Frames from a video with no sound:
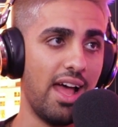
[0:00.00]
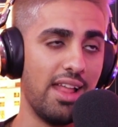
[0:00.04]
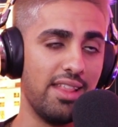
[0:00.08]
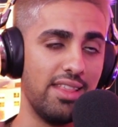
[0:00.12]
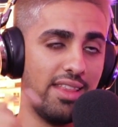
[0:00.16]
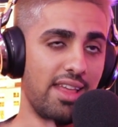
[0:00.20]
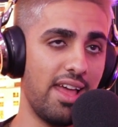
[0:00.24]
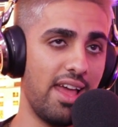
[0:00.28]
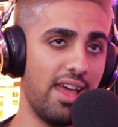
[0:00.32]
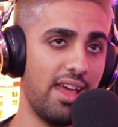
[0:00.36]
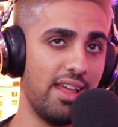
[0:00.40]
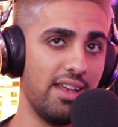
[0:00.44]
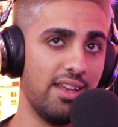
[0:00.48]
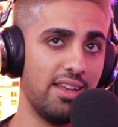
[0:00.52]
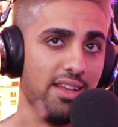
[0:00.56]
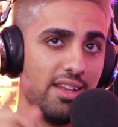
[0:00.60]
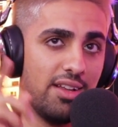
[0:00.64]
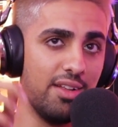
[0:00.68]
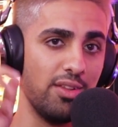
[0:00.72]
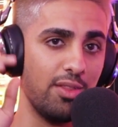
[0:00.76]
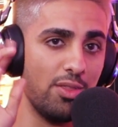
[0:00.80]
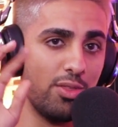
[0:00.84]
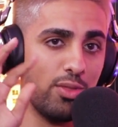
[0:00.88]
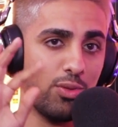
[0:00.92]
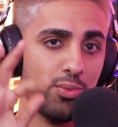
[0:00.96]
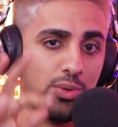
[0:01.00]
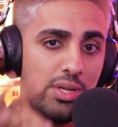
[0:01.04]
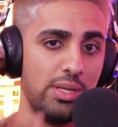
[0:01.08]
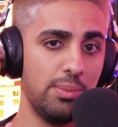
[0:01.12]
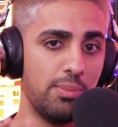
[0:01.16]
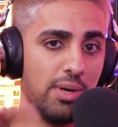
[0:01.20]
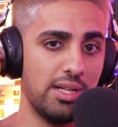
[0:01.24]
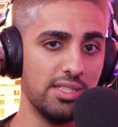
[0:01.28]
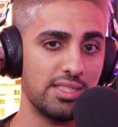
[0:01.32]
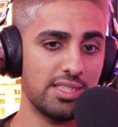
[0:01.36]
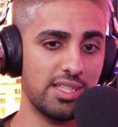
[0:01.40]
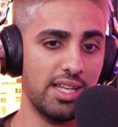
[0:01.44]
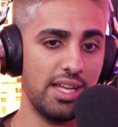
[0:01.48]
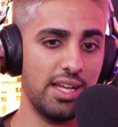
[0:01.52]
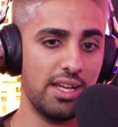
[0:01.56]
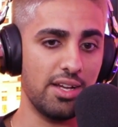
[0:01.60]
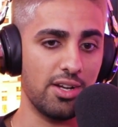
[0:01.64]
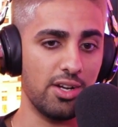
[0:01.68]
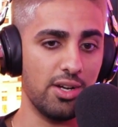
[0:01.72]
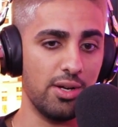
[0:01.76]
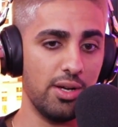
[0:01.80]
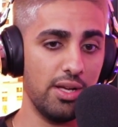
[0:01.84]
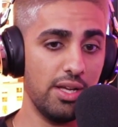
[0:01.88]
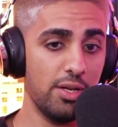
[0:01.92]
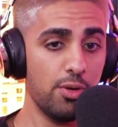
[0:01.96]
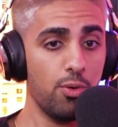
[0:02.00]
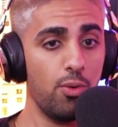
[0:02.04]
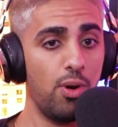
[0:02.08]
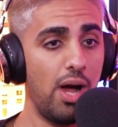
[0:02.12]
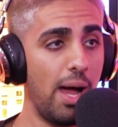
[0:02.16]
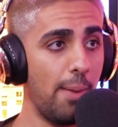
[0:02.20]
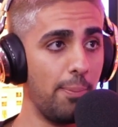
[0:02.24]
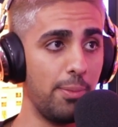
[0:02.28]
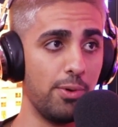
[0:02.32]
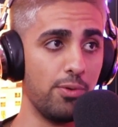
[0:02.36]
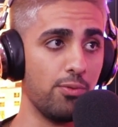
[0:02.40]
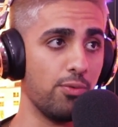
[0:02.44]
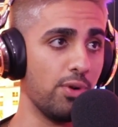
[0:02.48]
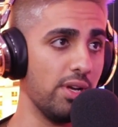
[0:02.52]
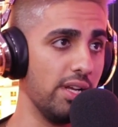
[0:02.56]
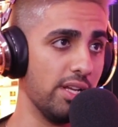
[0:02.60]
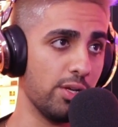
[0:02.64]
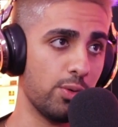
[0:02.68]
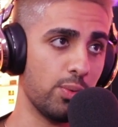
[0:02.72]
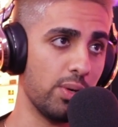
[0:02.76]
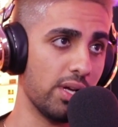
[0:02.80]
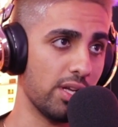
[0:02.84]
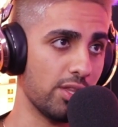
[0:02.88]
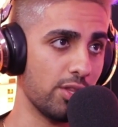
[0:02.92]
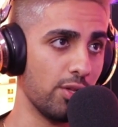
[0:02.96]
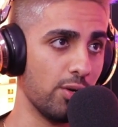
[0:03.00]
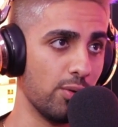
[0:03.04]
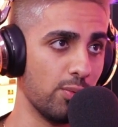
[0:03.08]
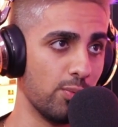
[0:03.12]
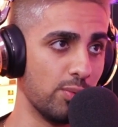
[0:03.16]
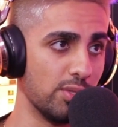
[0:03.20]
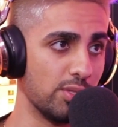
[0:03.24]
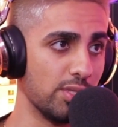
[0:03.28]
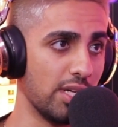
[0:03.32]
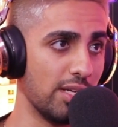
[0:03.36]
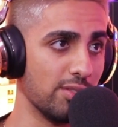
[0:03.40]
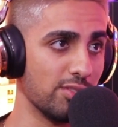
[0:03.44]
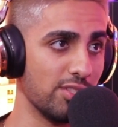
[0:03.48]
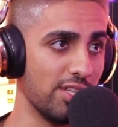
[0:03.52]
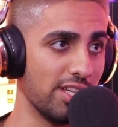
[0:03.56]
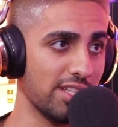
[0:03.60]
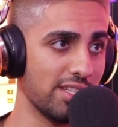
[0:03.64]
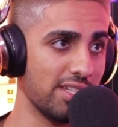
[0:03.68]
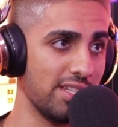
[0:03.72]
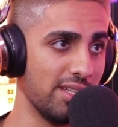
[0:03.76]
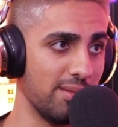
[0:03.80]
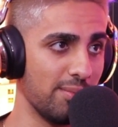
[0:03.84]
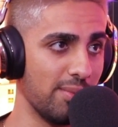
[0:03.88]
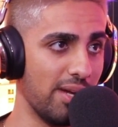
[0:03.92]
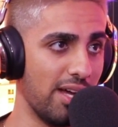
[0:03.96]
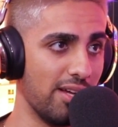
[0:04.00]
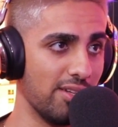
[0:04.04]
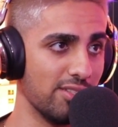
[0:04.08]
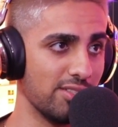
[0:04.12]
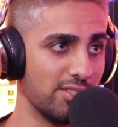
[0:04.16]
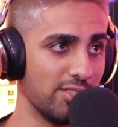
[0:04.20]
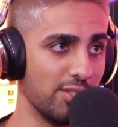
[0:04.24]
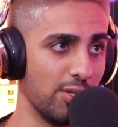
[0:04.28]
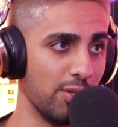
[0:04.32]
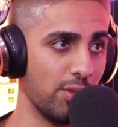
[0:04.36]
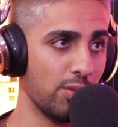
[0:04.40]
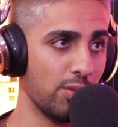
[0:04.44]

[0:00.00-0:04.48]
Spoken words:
And then 3 months later, it all happened really quick though, which I was lucky about.